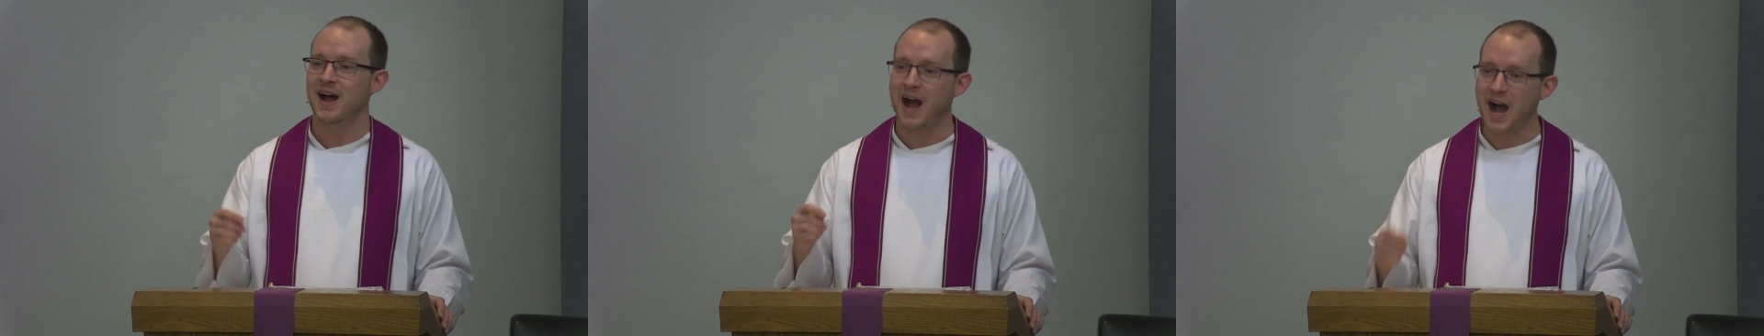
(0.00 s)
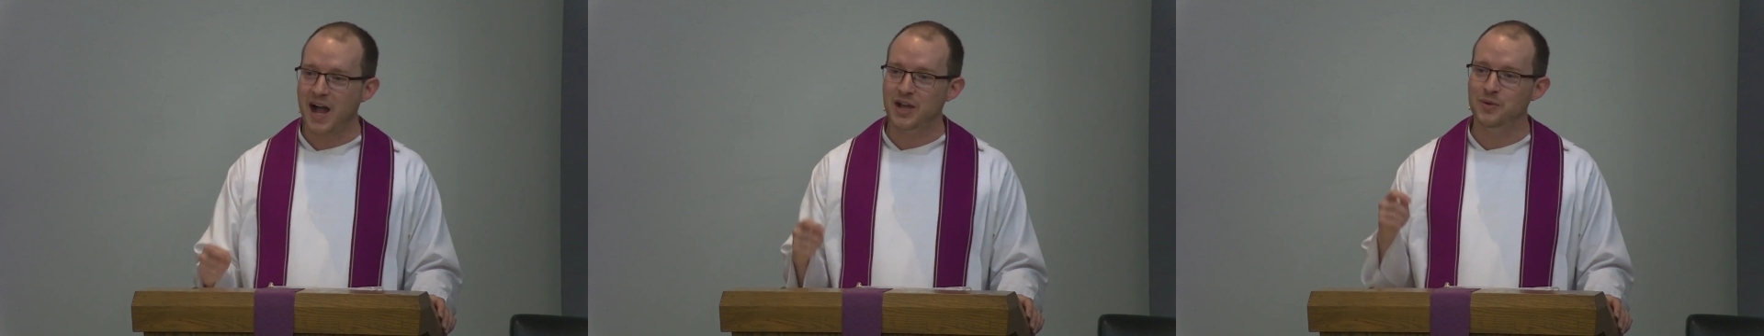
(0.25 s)

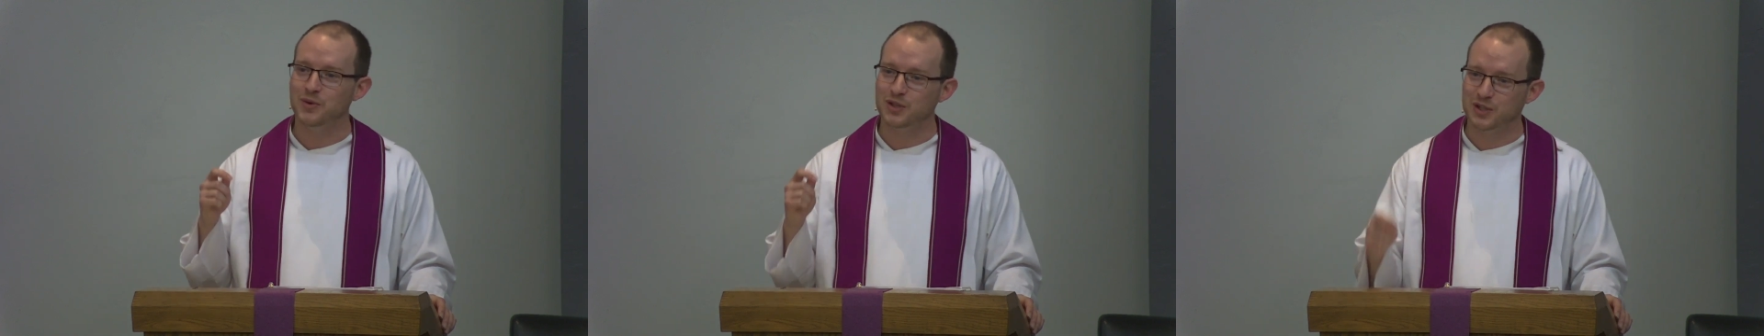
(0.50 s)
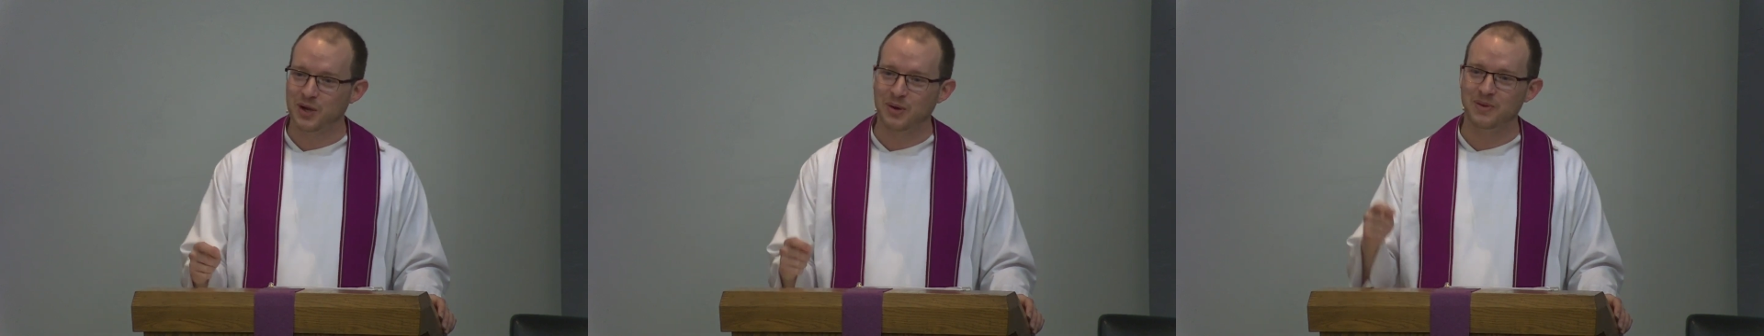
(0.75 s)
I will
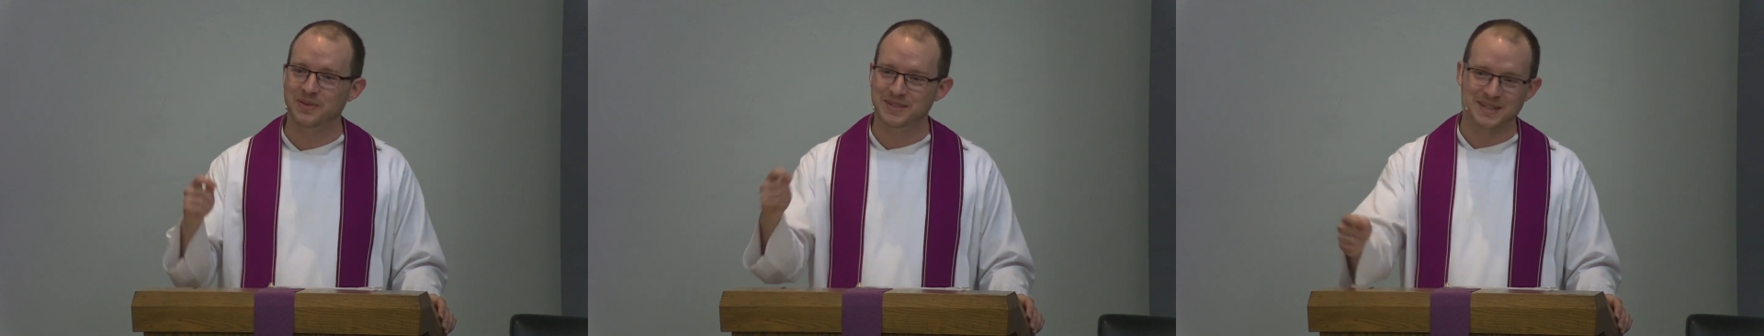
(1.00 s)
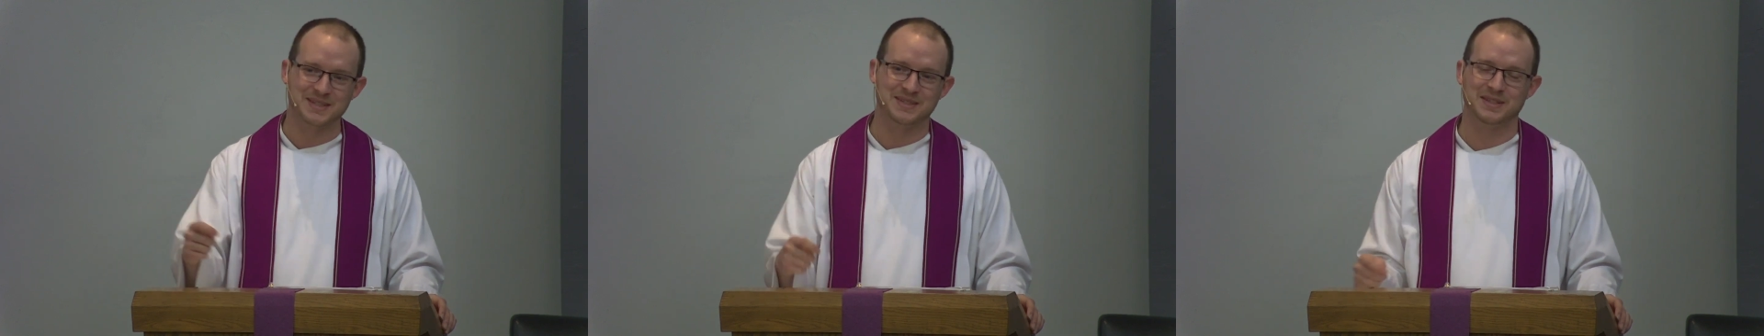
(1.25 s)
go the
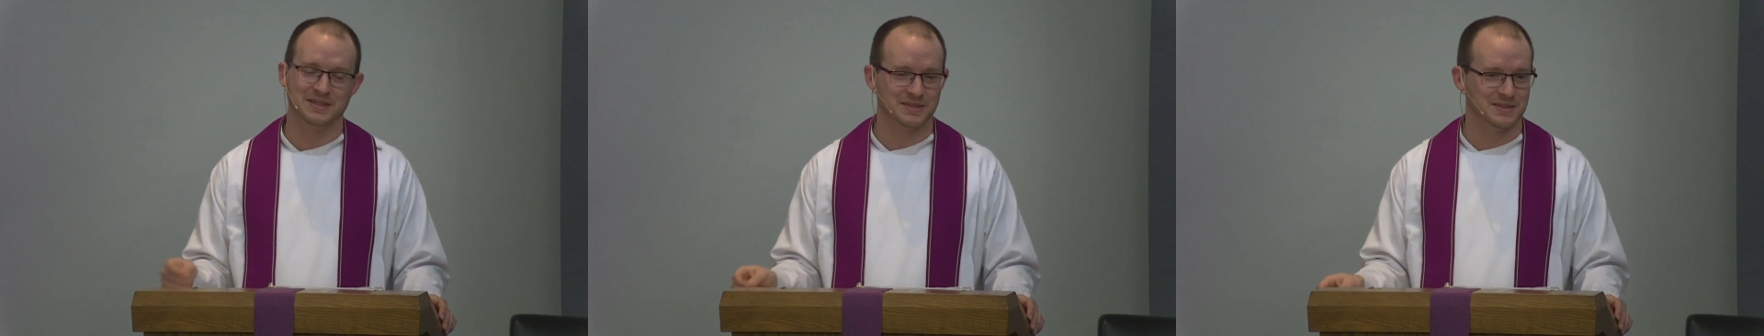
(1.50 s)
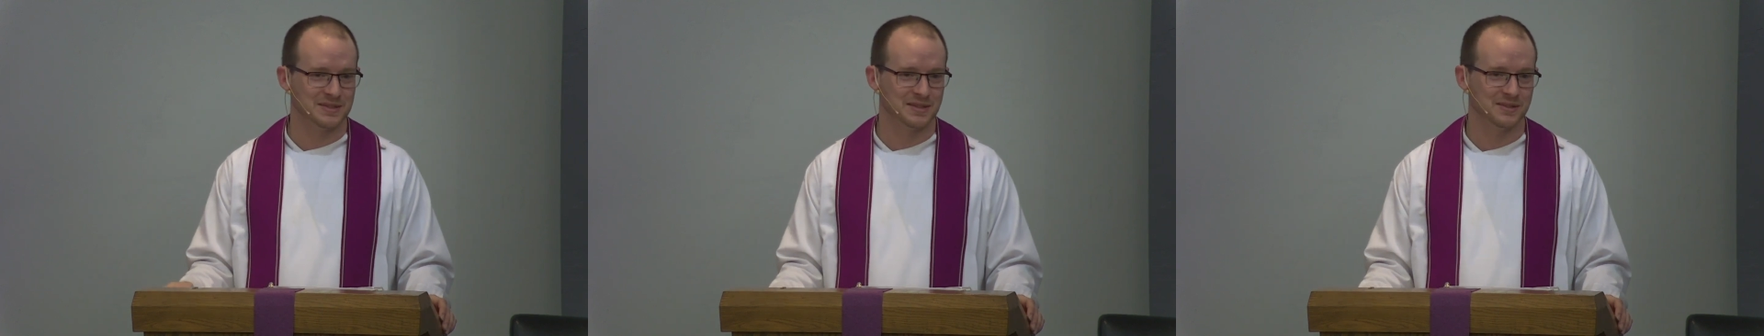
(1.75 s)

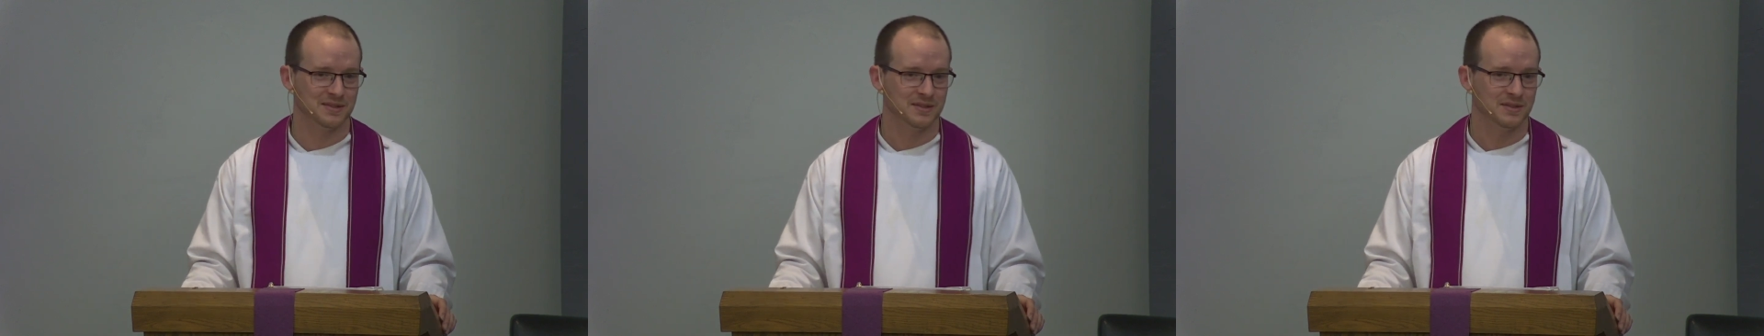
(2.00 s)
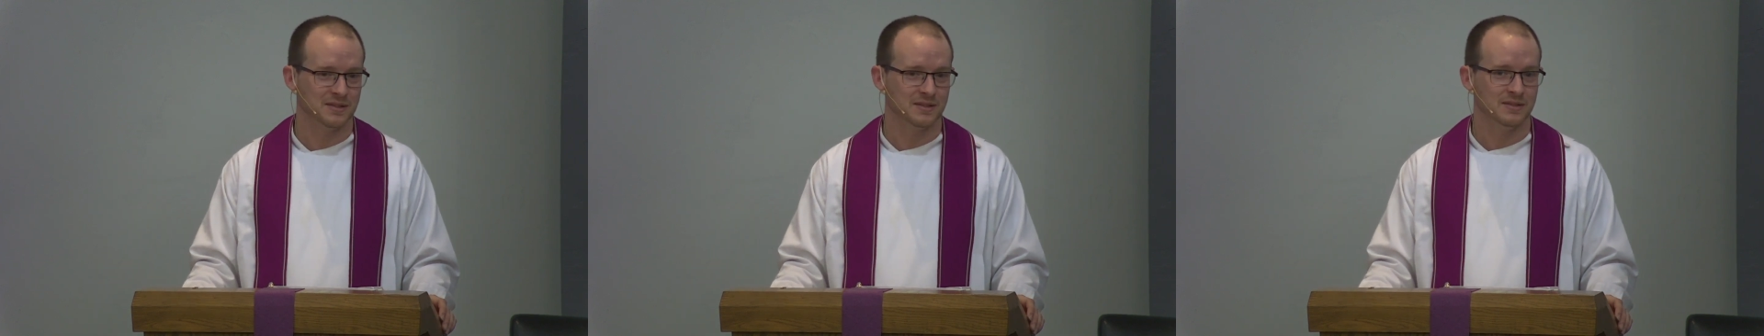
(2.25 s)
distance
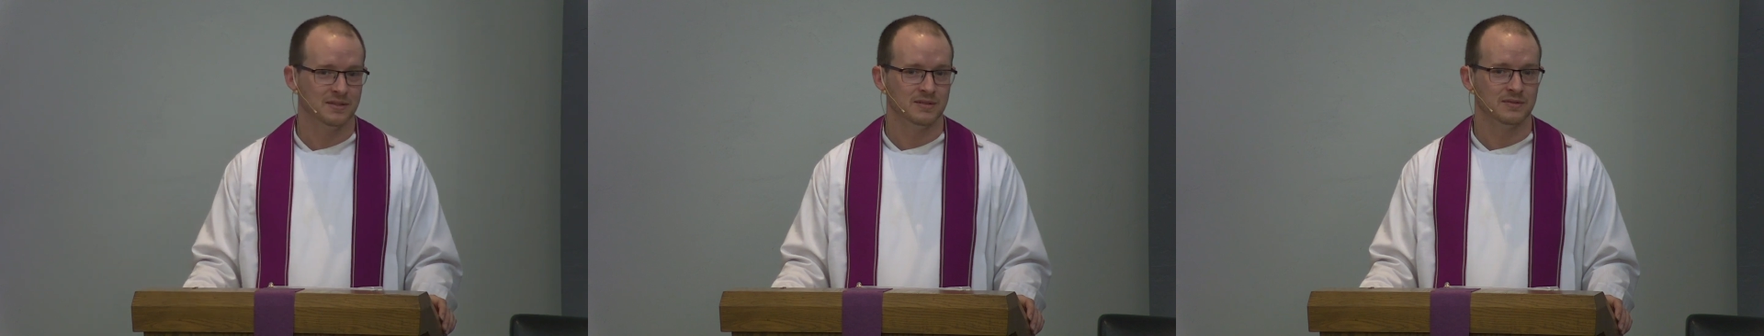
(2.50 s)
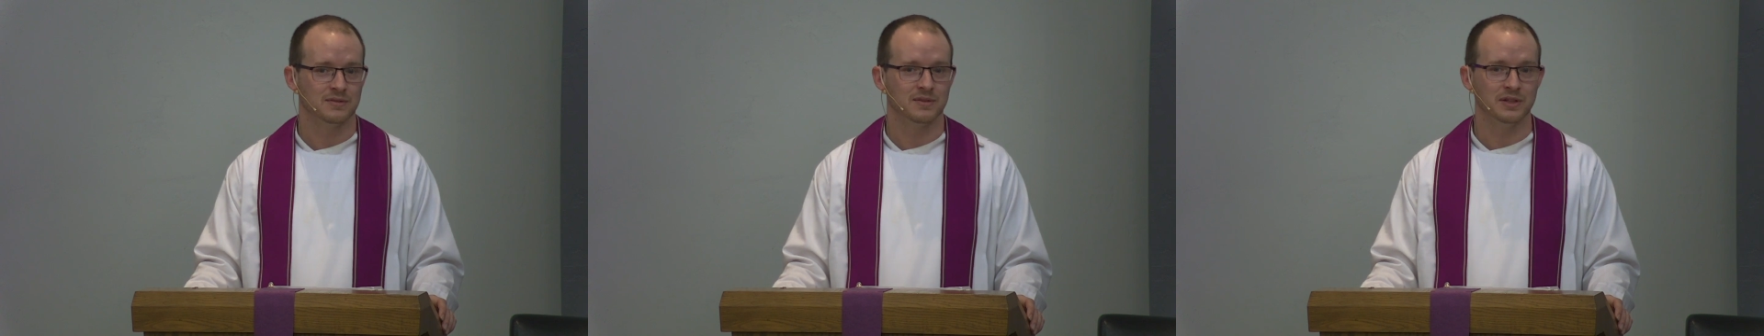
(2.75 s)

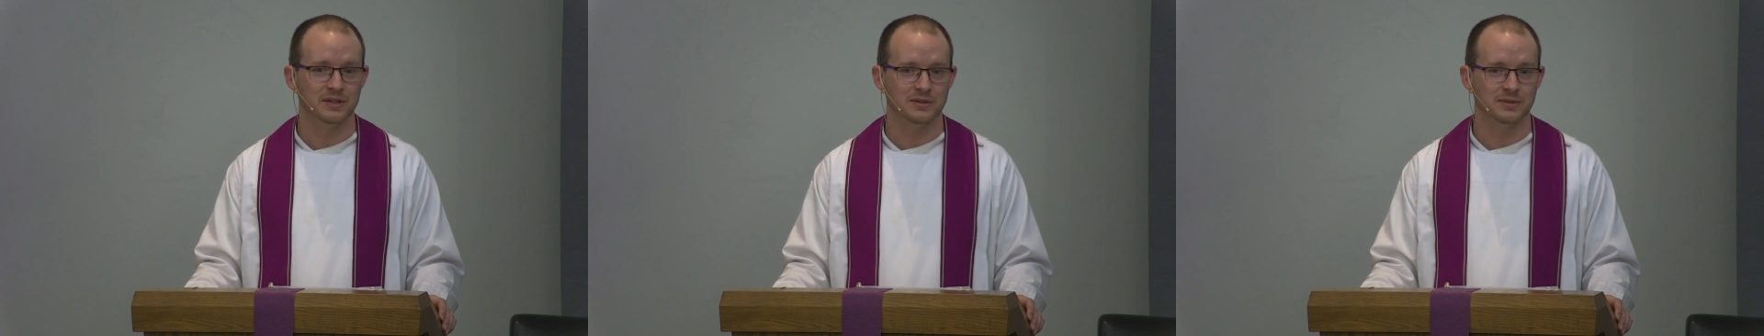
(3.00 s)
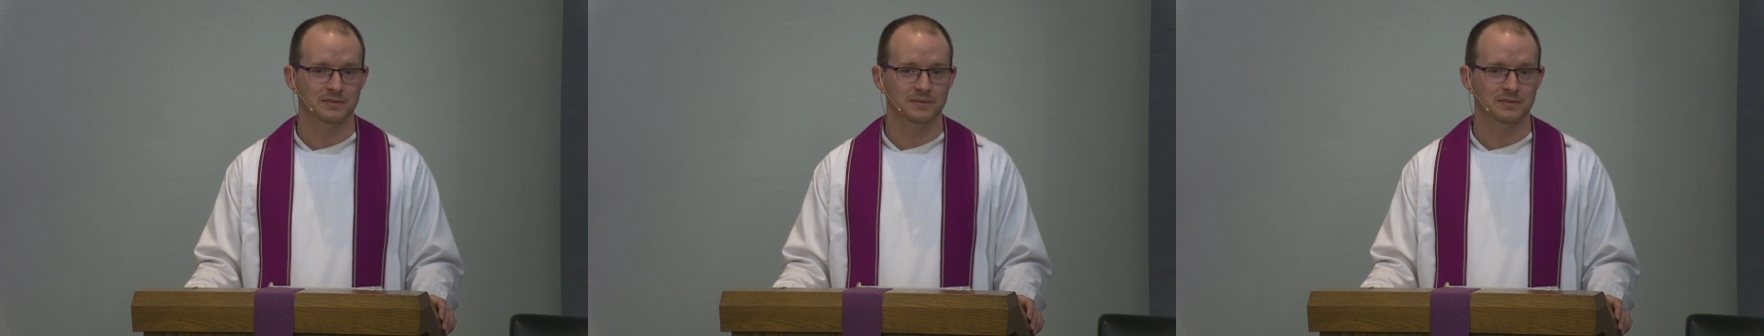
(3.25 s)
for you.